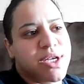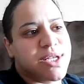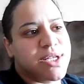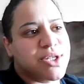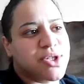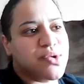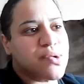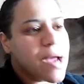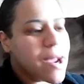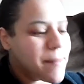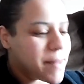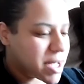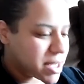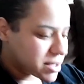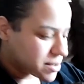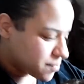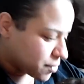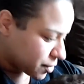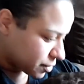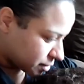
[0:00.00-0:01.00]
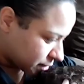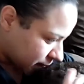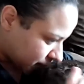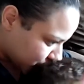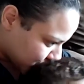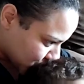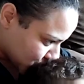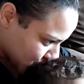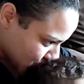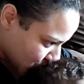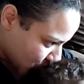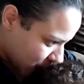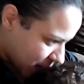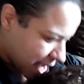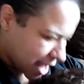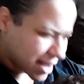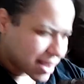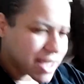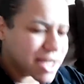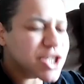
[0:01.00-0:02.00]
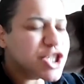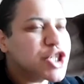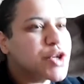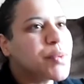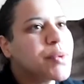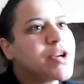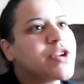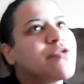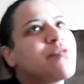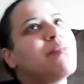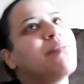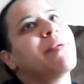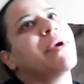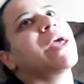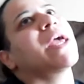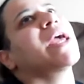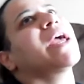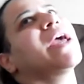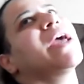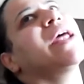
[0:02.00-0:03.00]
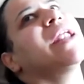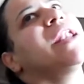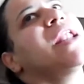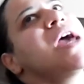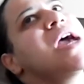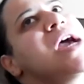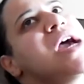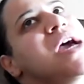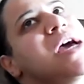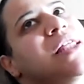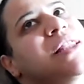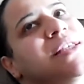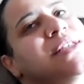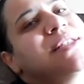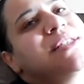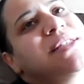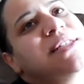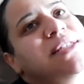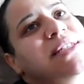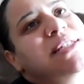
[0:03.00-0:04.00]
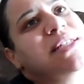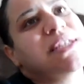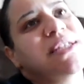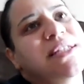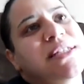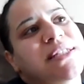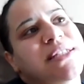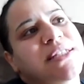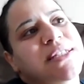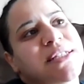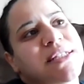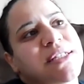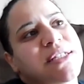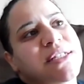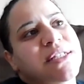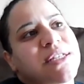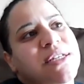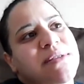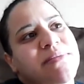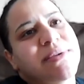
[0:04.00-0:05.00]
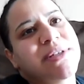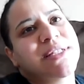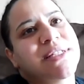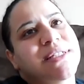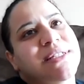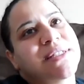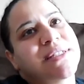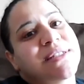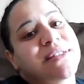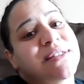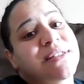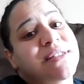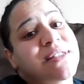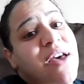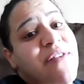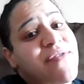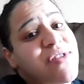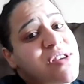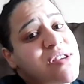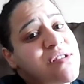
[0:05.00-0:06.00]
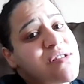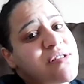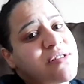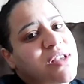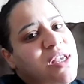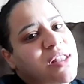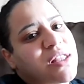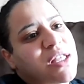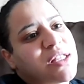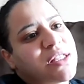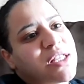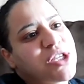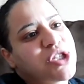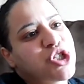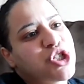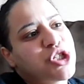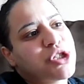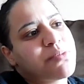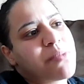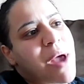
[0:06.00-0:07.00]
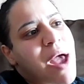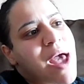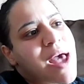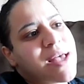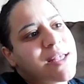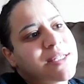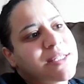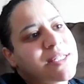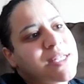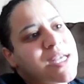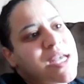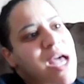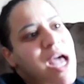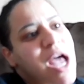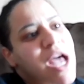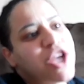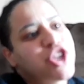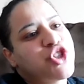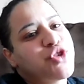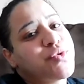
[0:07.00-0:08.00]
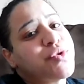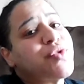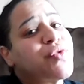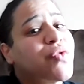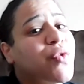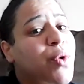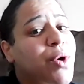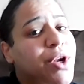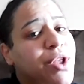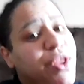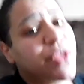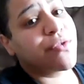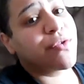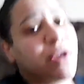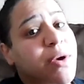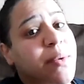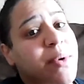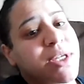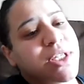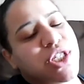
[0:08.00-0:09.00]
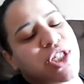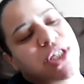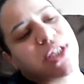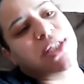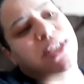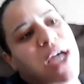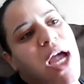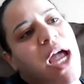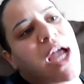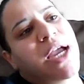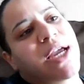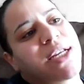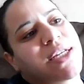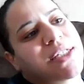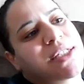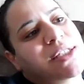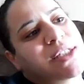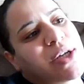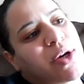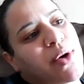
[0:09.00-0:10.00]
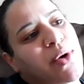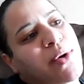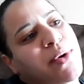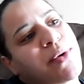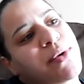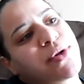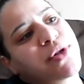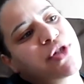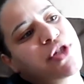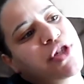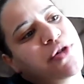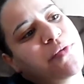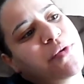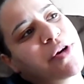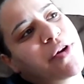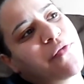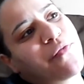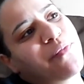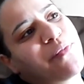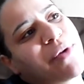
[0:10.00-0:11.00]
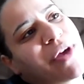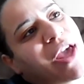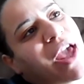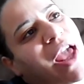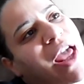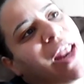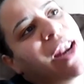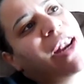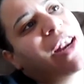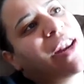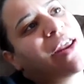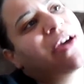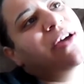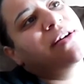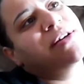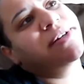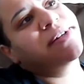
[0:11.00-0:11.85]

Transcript: his grandma's birthday. I think she would have been, this is the sixth, it's going to be seven years I think that she's passed. She was 43 when she died, so she would have been